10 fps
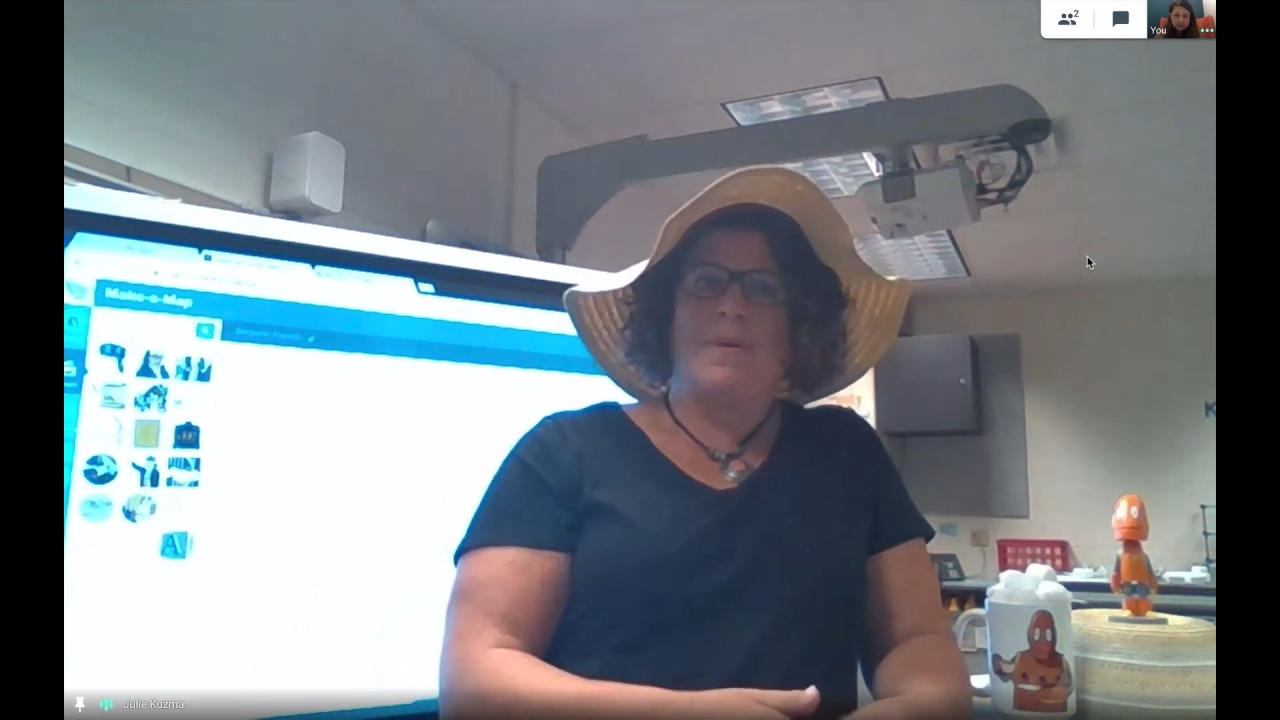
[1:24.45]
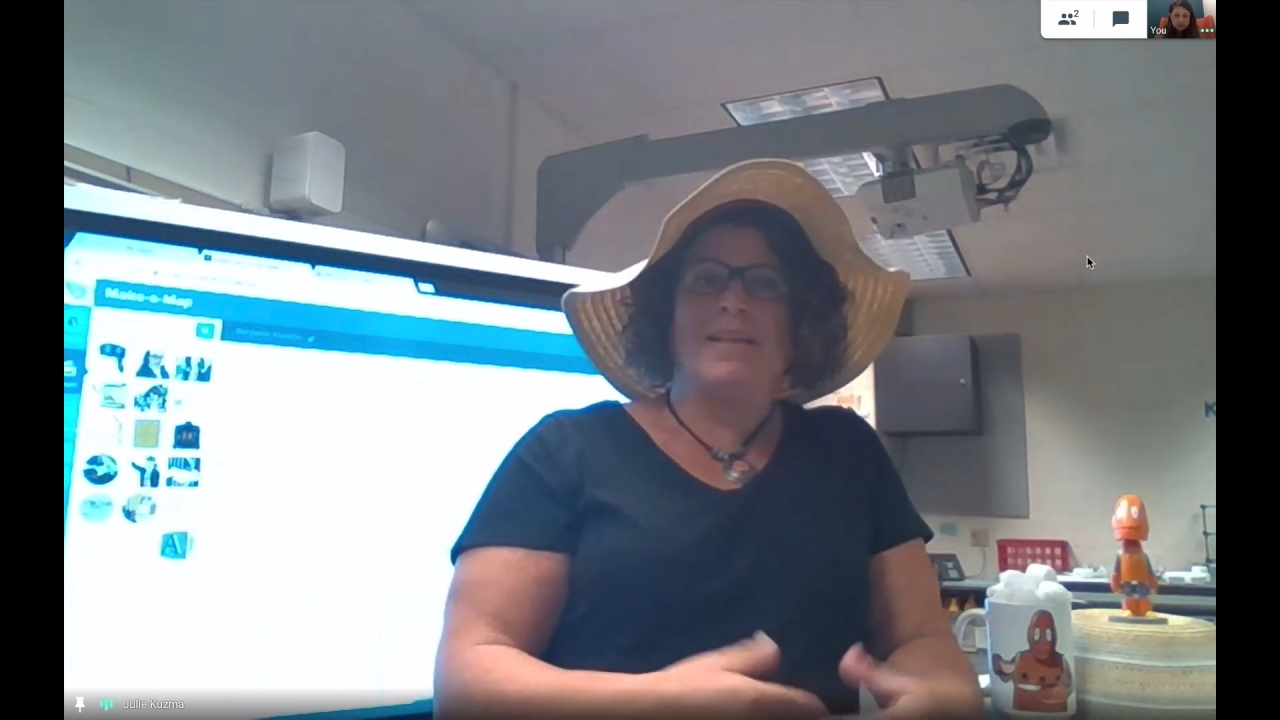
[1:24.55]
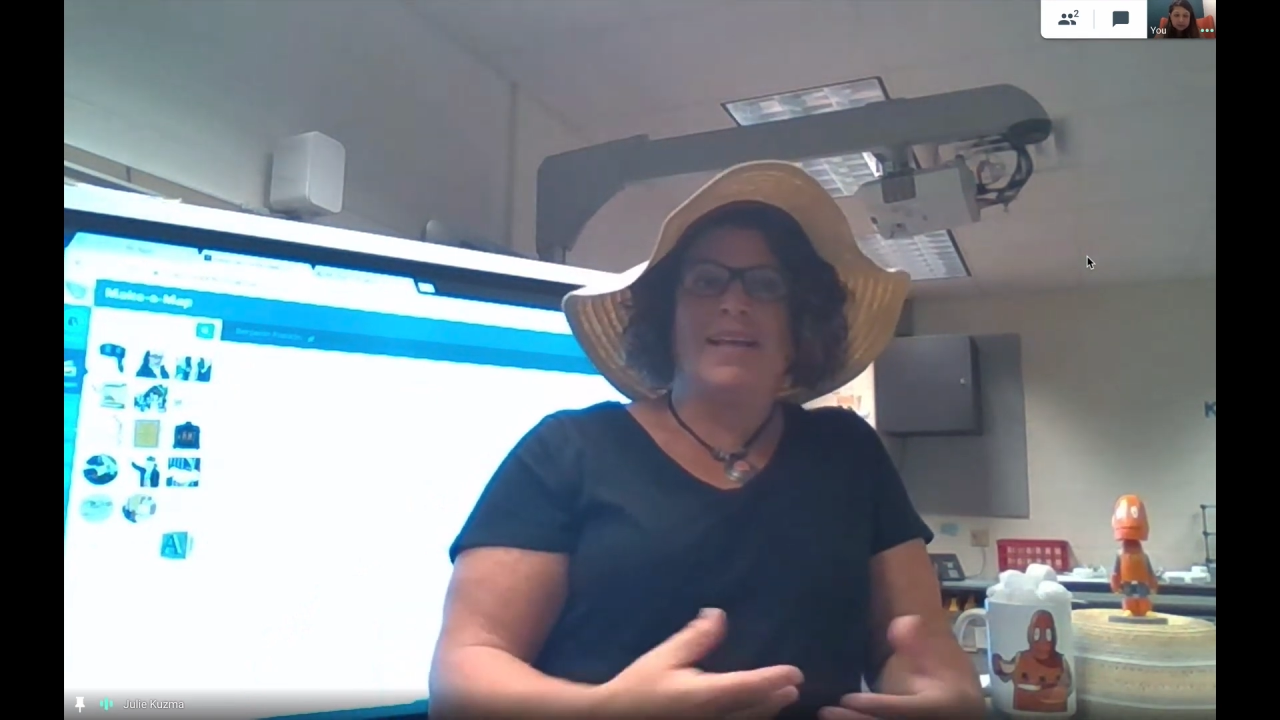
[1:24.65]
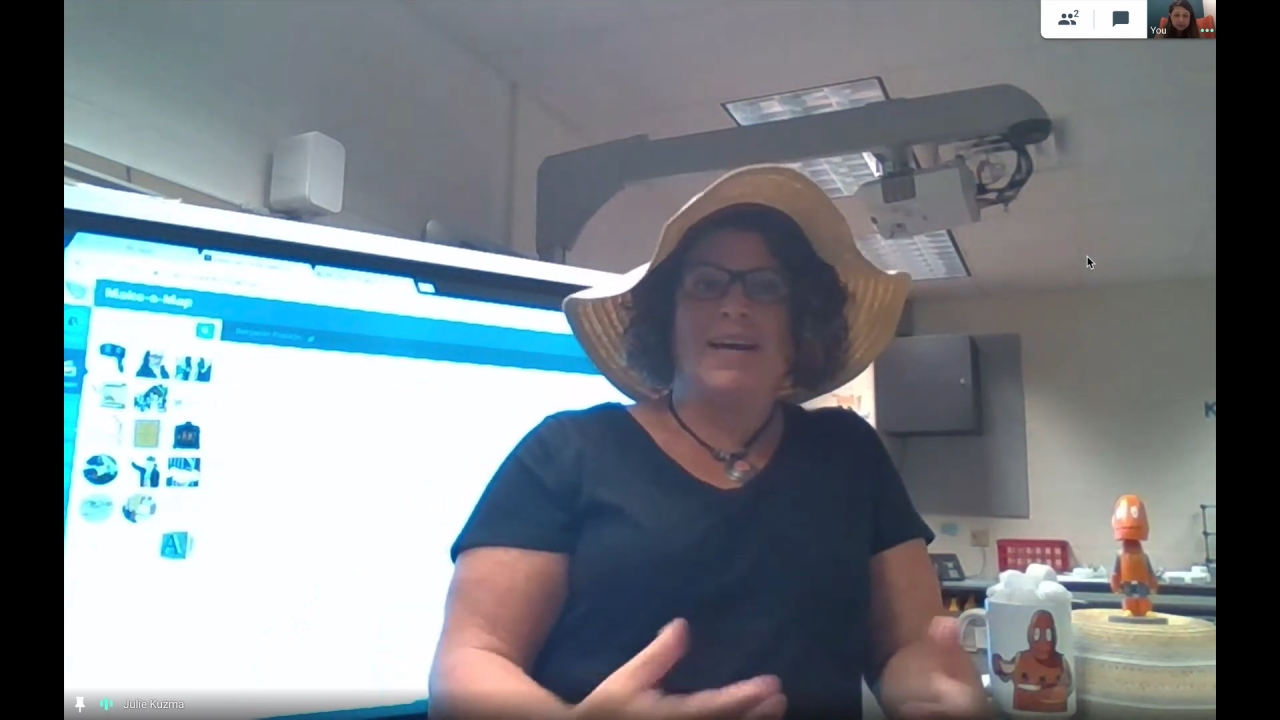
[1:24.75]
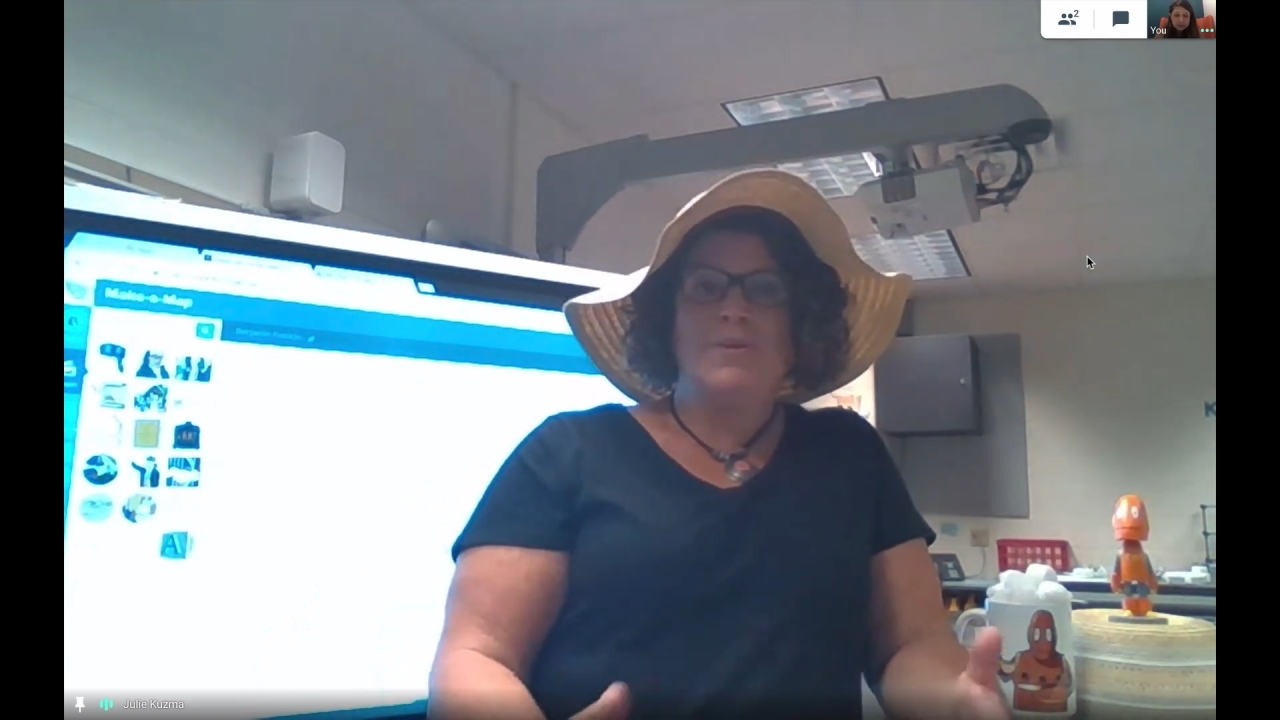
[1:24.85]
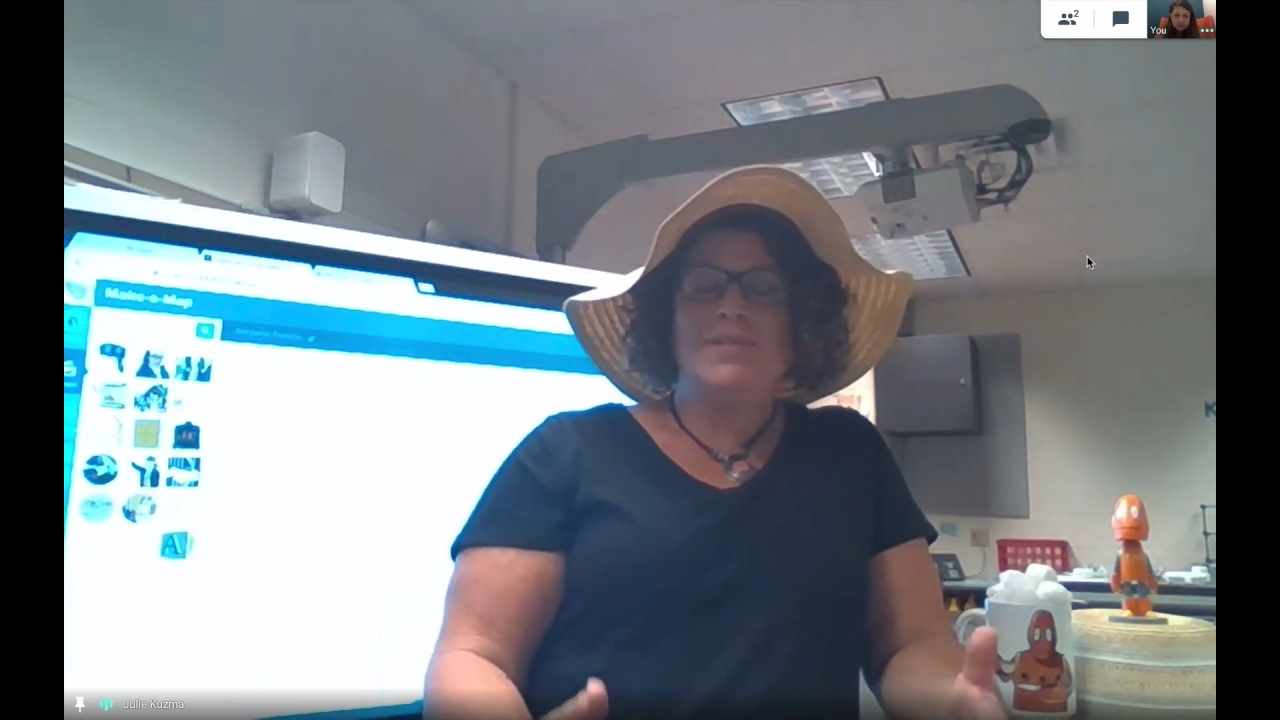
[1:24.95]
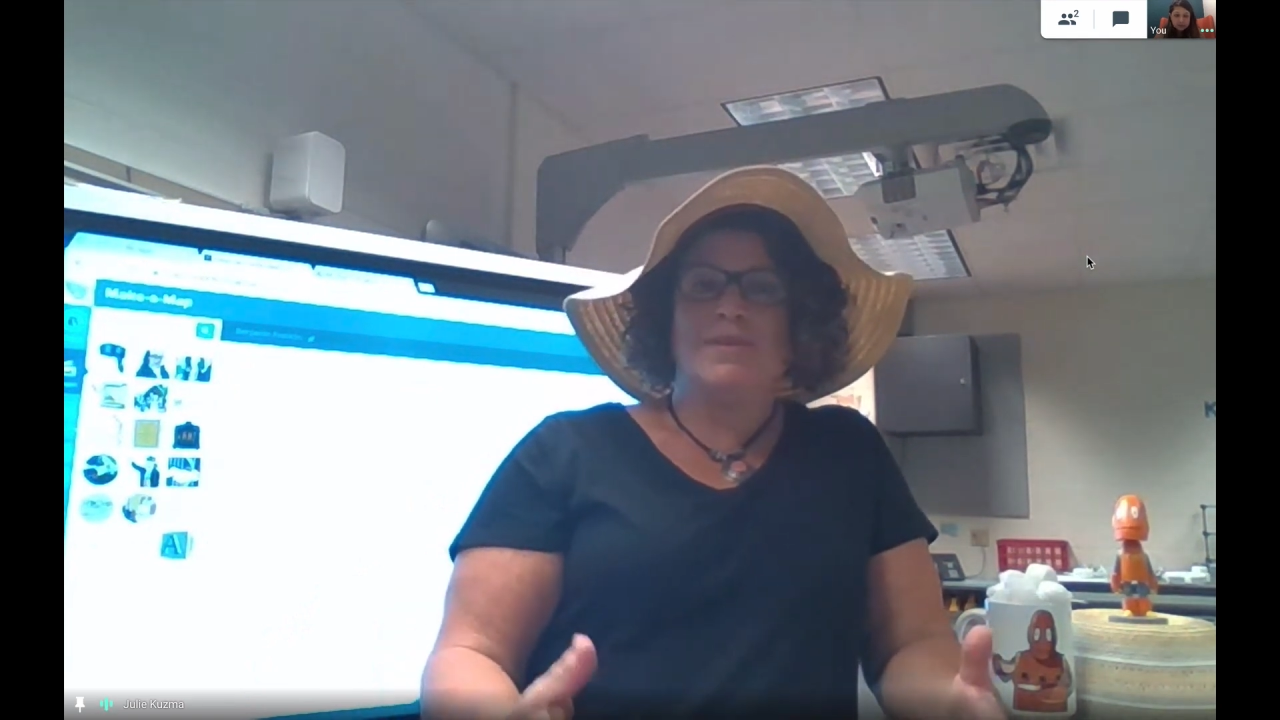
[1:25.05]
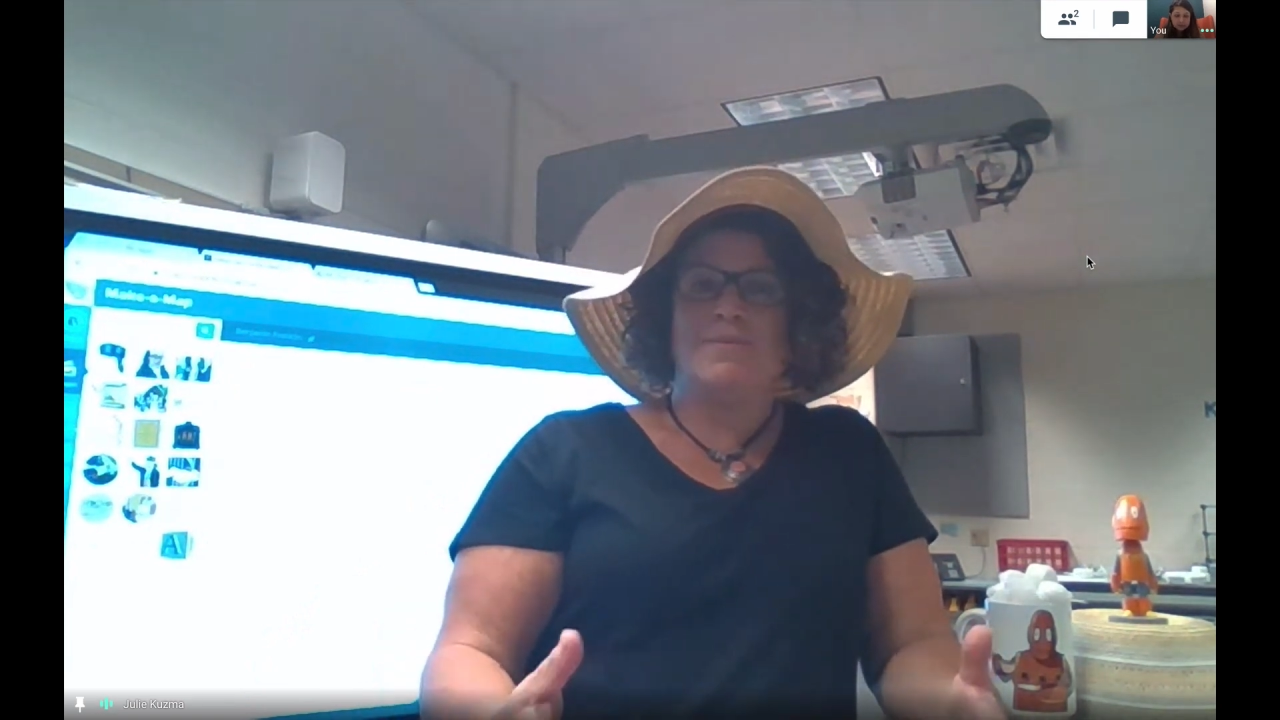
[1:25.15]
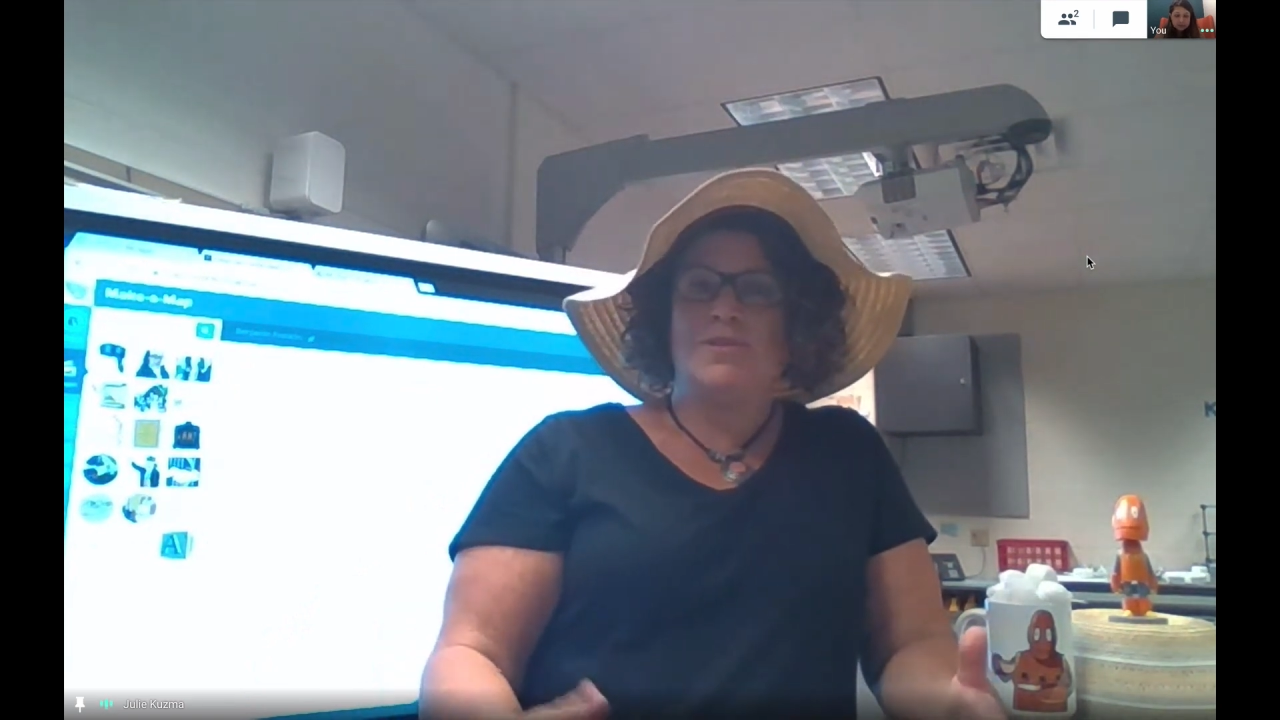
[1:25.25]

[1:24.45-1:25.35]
allows them